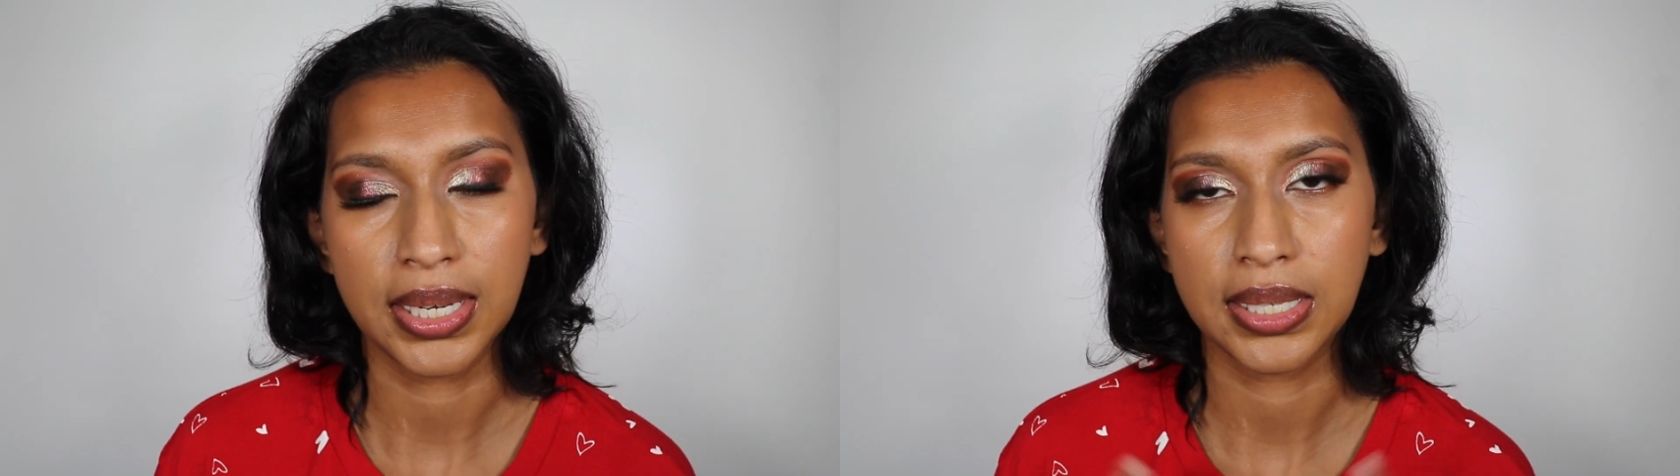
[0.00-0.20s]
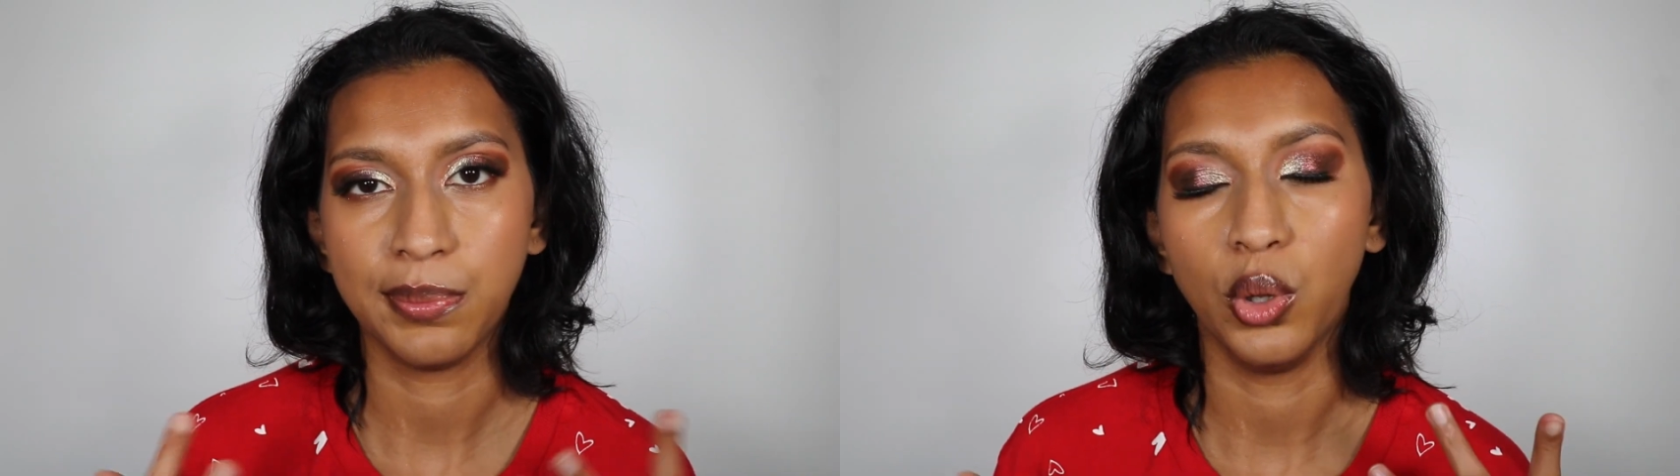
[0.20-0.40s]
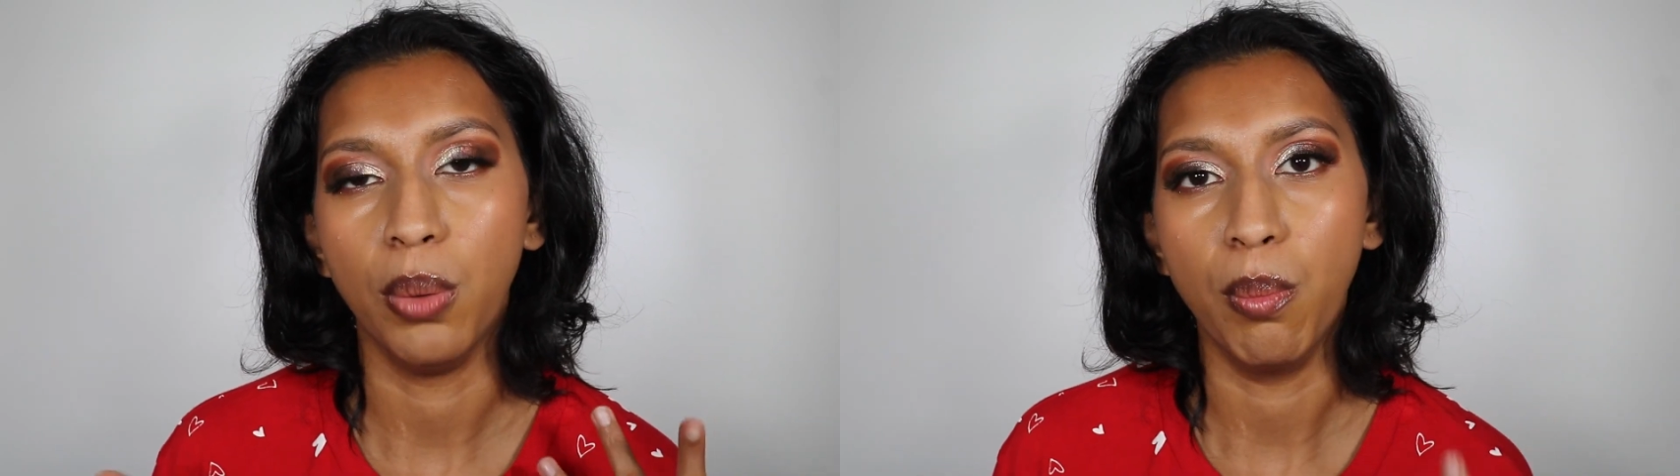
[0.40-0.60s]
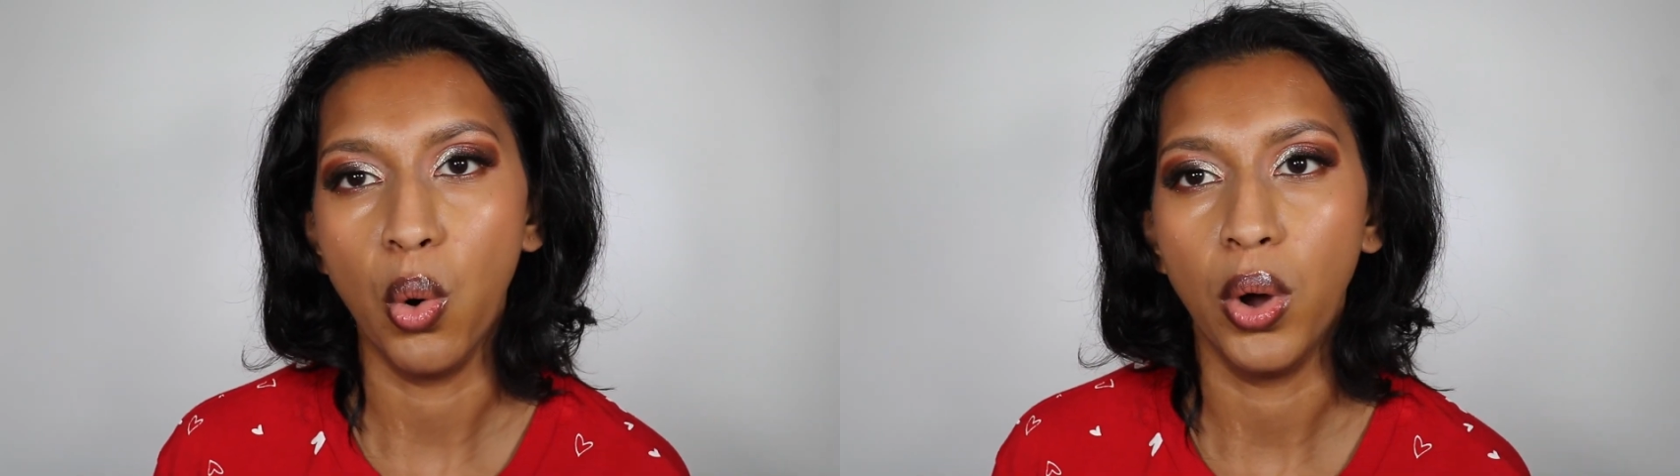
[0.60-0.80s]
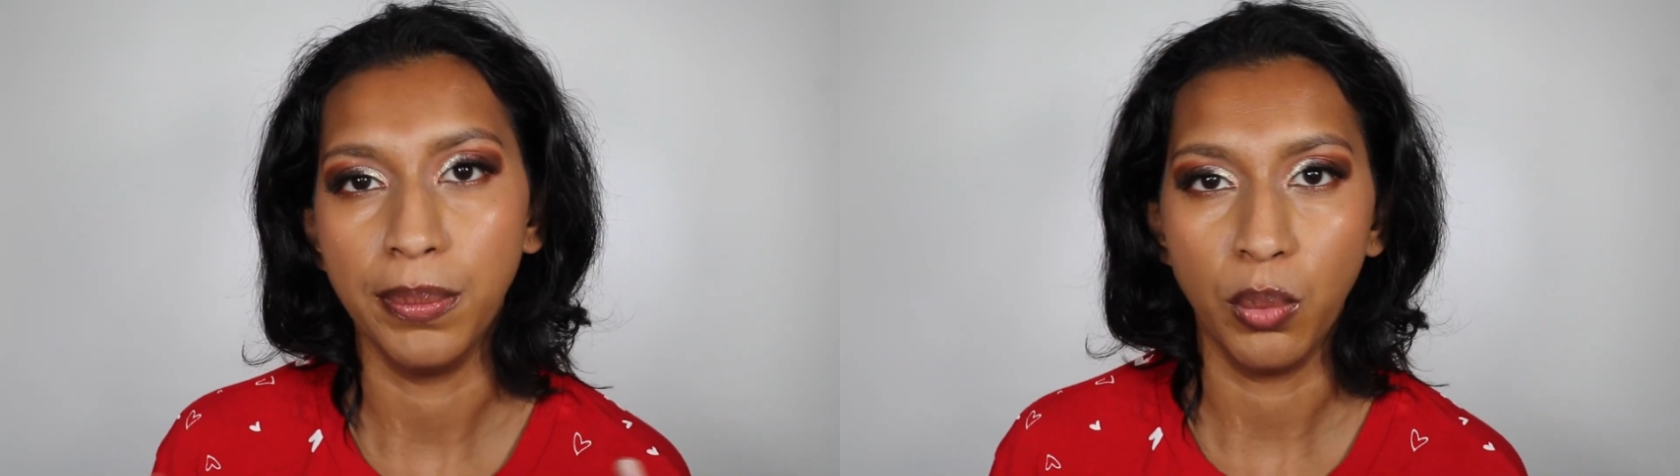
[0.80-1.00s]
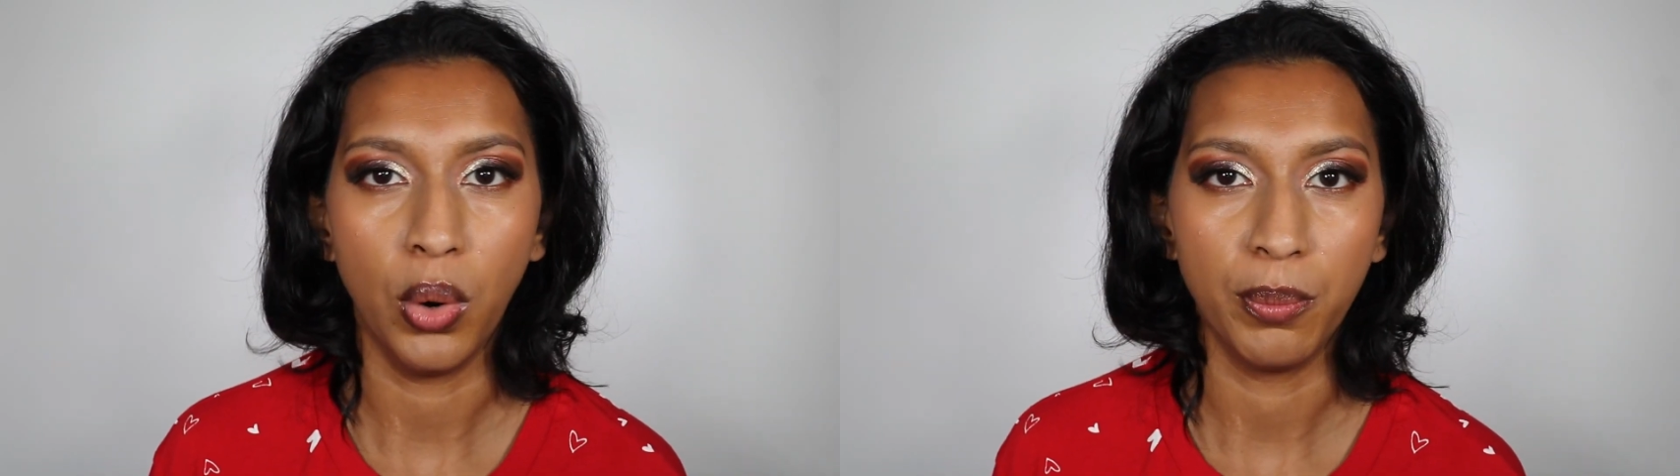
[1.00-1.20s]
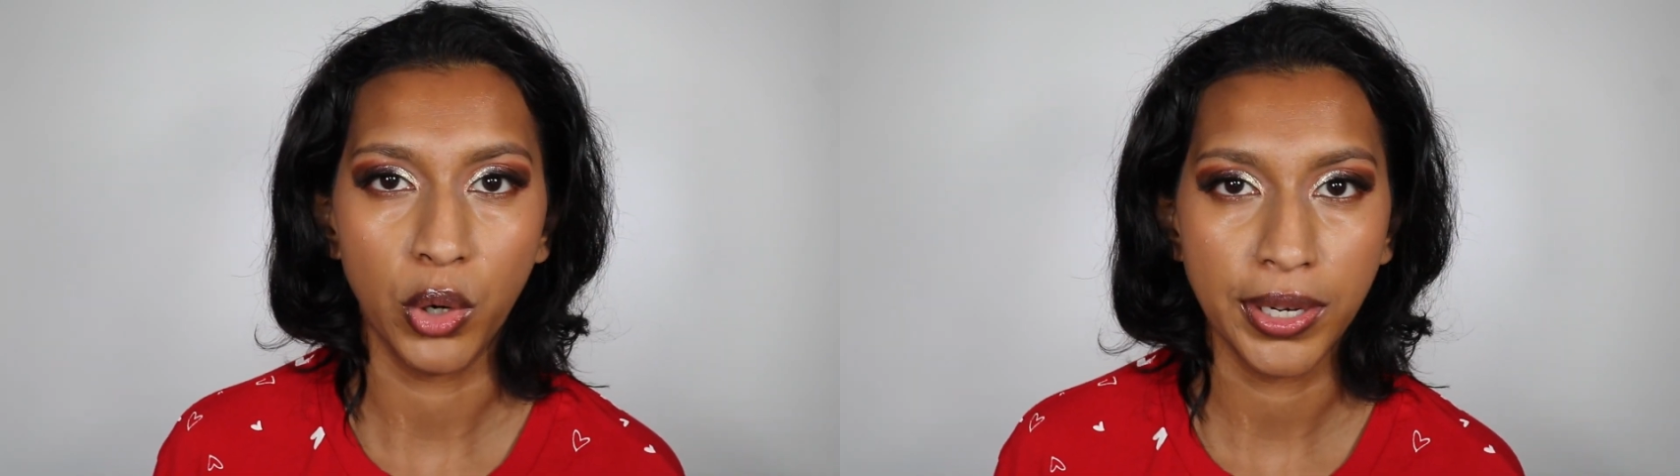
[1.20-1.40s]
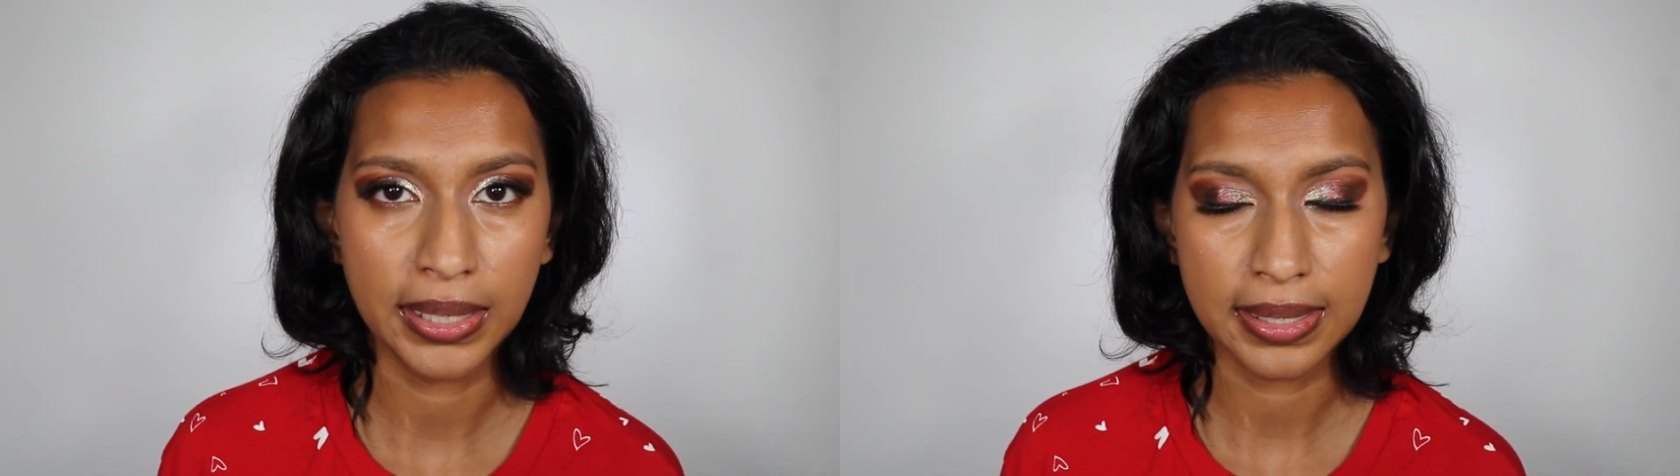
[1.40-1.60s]
explore more and more
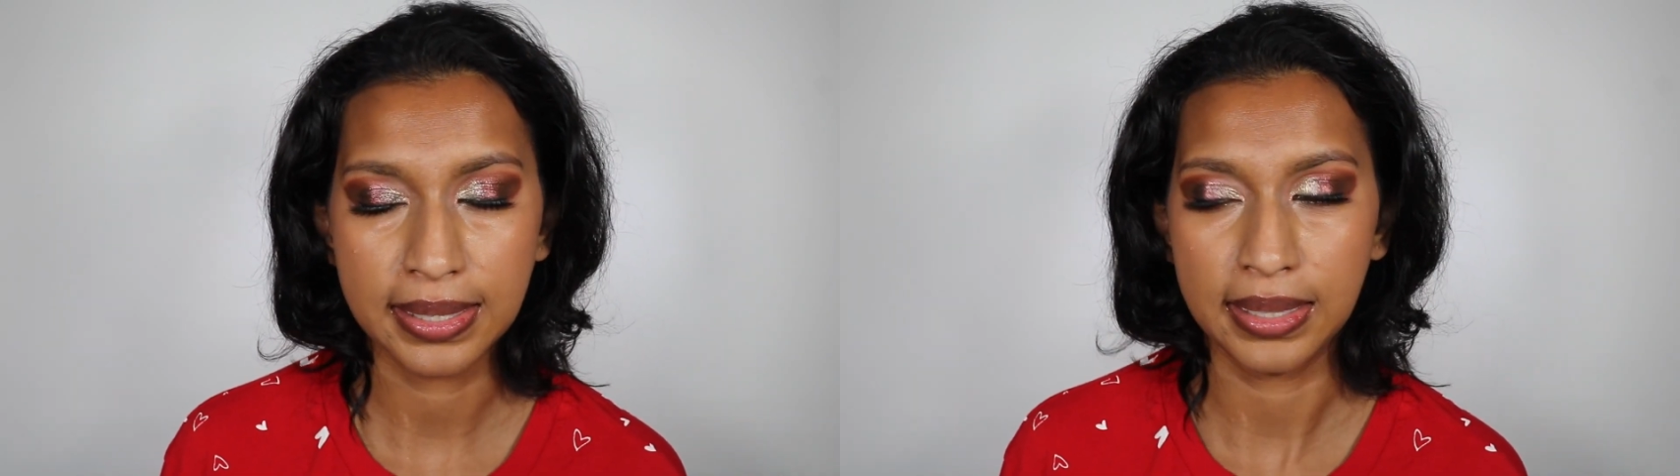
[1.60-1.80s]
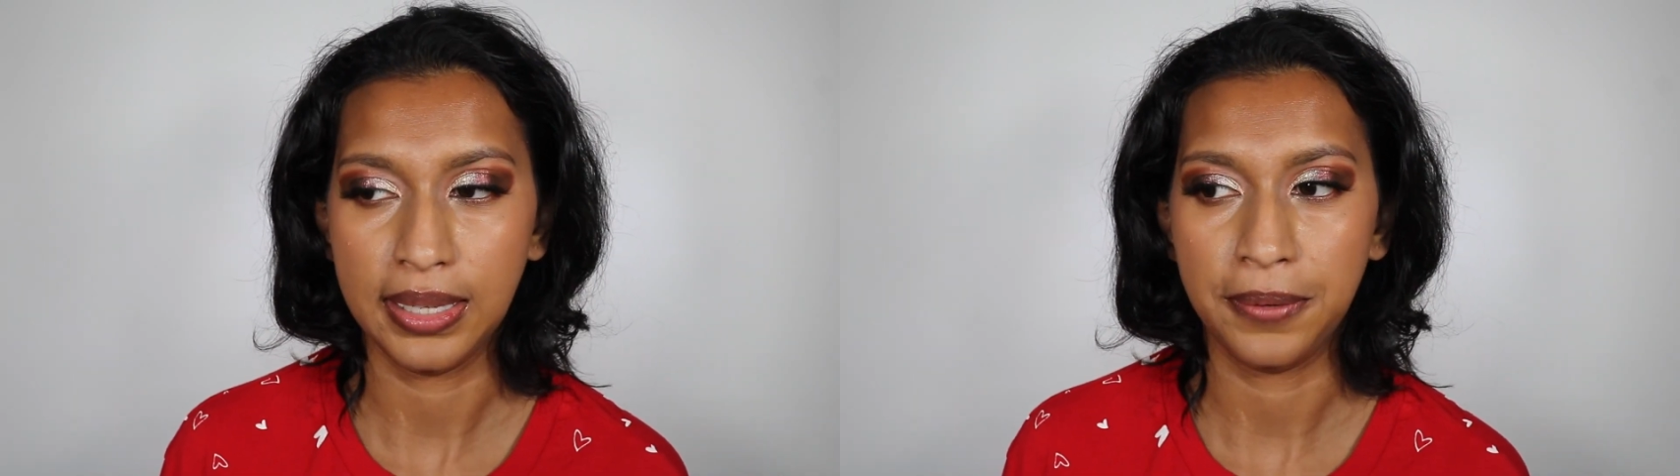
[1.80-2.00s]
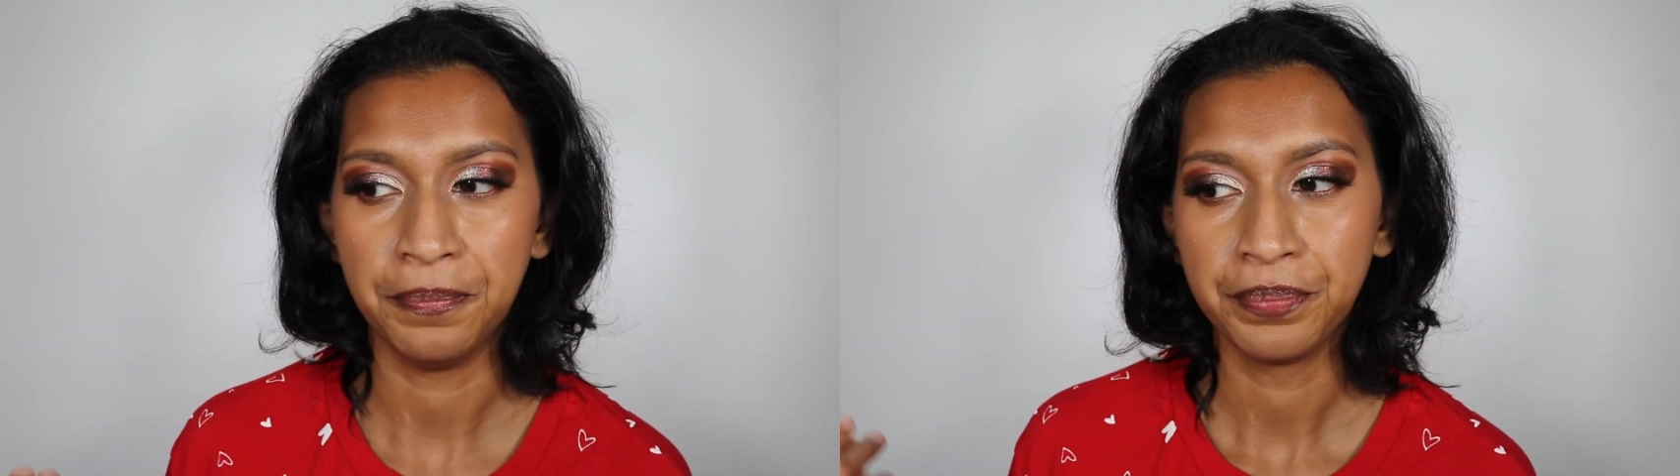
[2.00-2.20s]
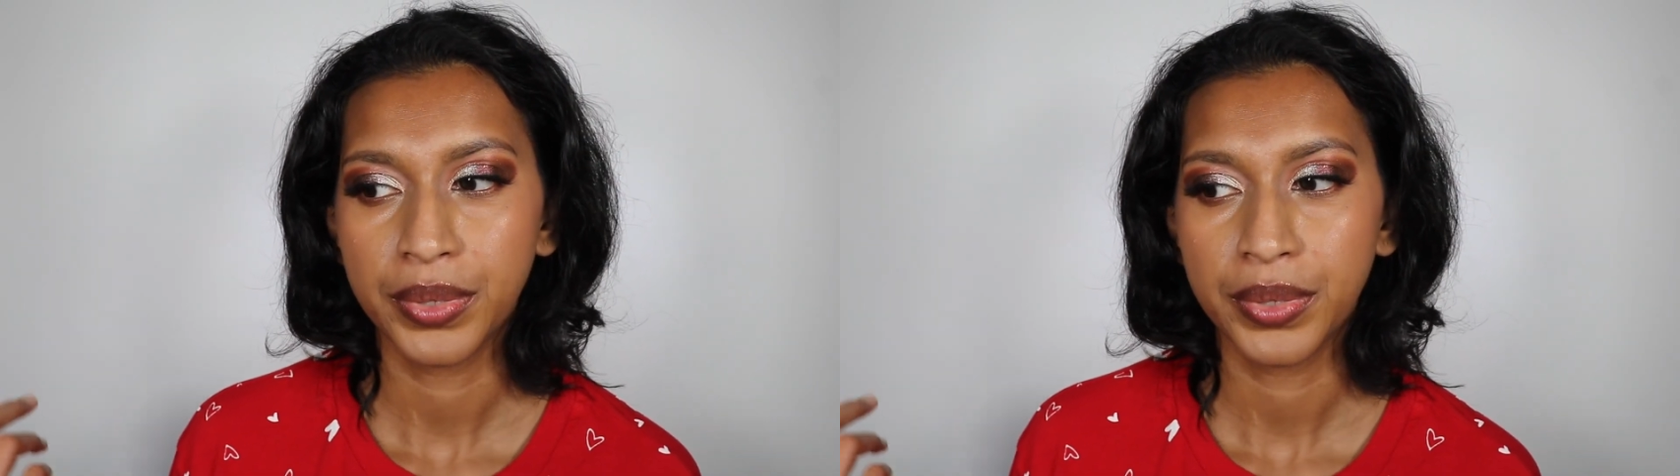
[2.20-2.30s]
products, and then